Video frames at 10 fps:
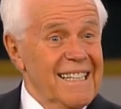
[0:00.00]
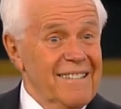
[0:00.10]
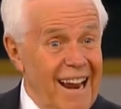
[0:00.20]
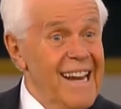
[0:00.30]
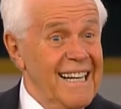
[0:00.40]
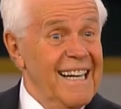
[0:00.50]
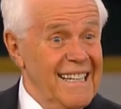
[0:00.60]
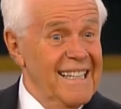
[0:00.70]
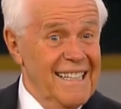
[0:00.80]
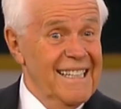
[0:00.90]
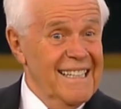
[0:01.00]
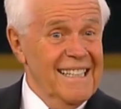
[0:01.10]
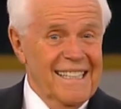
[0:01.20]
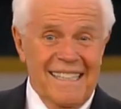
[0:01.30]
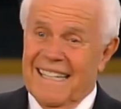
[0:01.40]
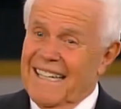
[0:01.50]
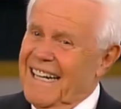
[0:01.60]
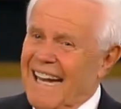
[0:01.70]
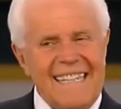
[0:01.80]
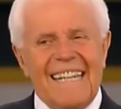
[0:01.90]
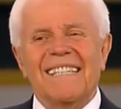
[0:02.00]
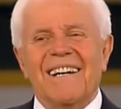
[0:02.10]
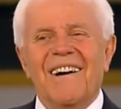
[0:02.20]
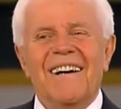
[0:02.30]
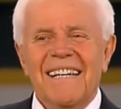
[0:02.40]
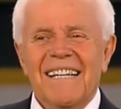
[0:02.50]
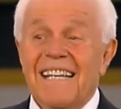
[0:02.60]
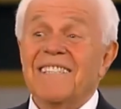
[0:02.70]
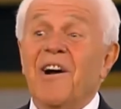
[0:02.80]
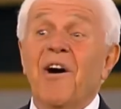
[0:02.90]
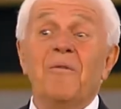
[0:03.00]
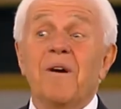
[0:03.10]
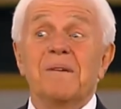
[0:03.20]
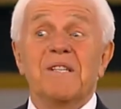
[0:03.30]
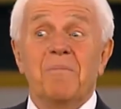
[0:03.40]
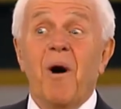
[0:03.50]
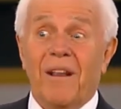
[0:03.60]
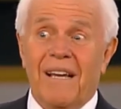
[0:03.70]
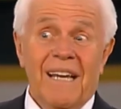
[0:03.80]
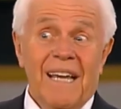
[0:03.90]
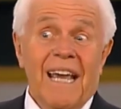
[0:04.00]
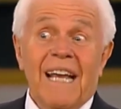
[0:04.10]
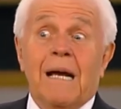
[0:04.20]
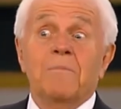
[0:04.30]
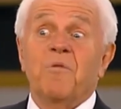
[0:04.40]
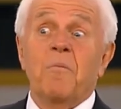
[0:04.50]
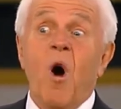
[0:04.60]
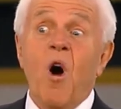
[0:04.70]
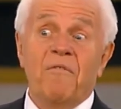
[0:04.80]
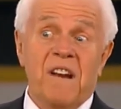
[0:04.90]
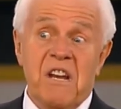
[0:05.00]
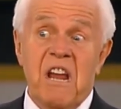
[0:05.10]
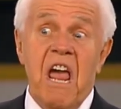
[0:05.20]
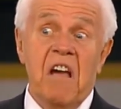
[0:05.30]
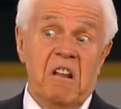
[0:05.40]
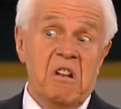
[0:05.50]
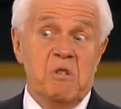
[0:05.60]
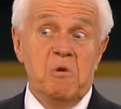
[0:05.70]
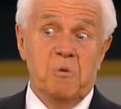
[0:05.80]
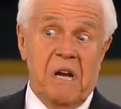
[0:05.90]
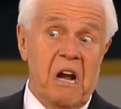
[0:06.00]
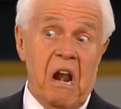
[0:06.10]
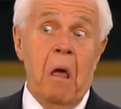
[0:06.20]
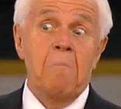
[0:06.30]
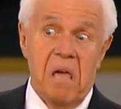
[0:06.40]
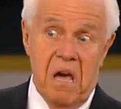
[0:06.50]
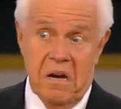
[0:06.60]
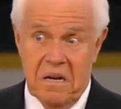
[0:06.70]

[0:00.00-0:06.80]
Right? Not this car. This car I want to be smarter. It comes from Harvard and Yale and Duke and Columbia.